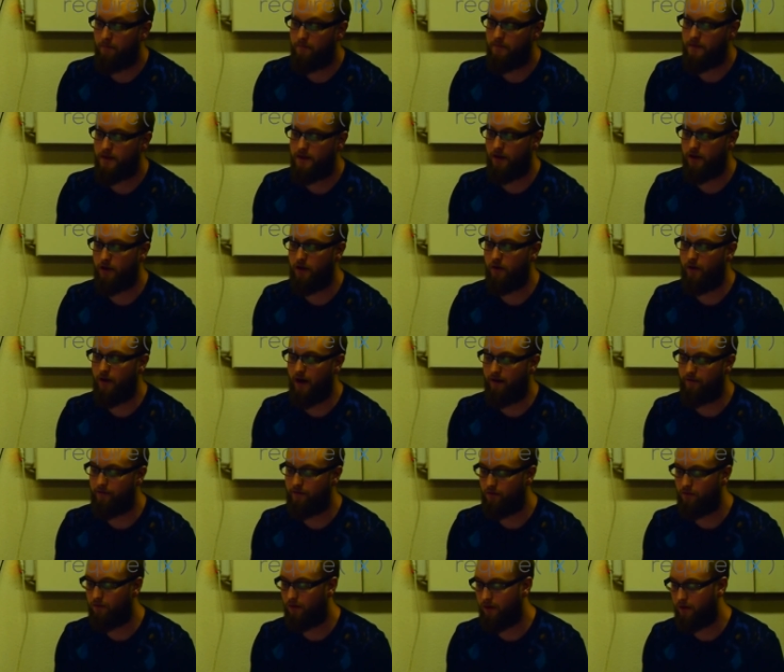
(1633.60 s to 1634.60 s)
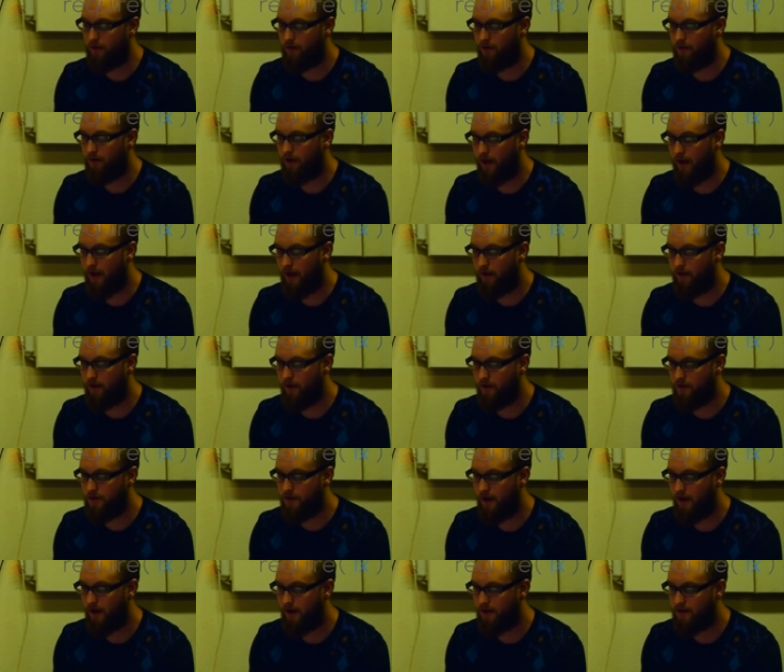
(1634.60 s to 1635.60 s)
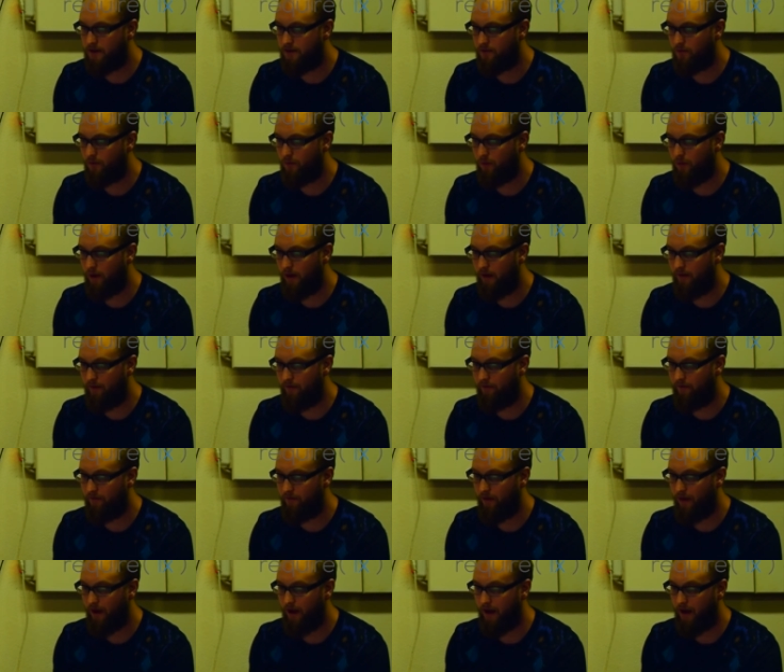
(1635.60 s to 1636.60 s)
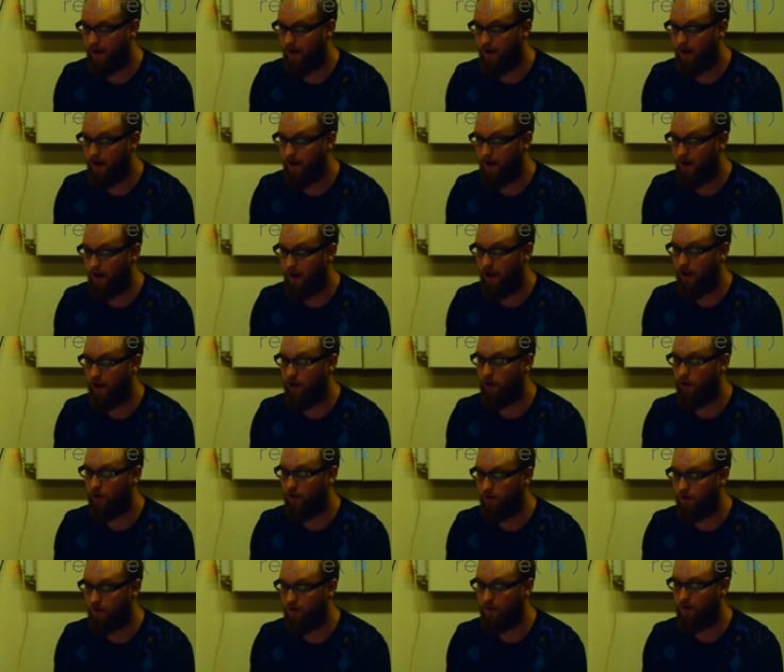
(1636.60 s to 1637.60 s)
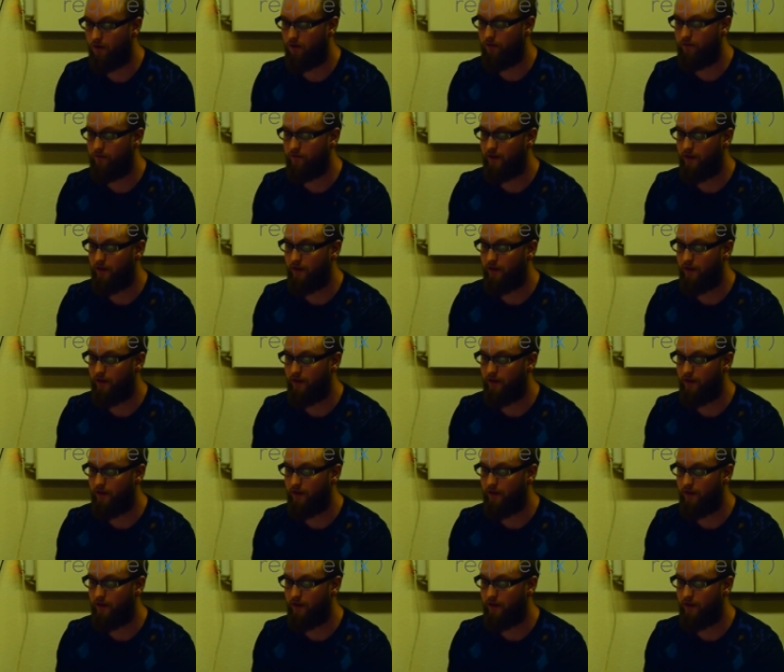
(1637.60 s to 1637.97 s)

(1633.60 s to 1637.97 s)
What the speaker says: So you have to run Node.js with a lot of